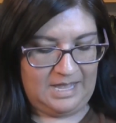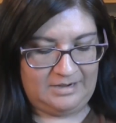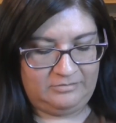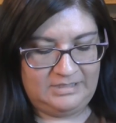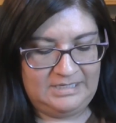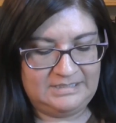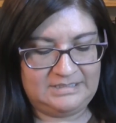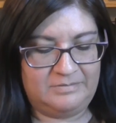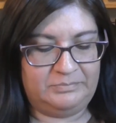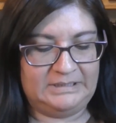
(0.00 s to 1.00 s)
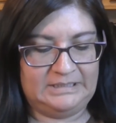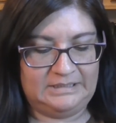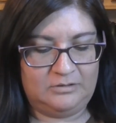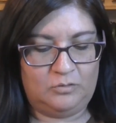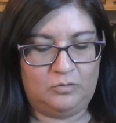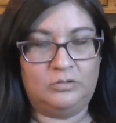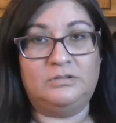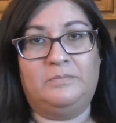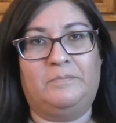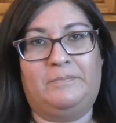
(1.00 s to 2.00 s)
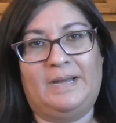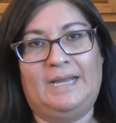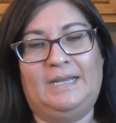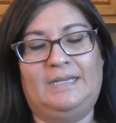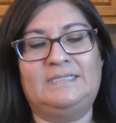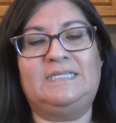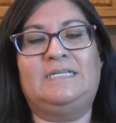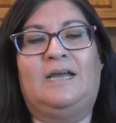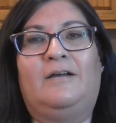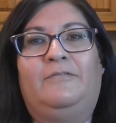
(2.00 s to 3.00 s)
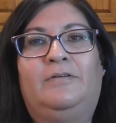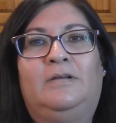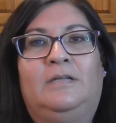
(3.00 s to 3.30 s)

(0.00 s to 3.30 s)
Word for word: I don't think it's completely cooled, but it's enough.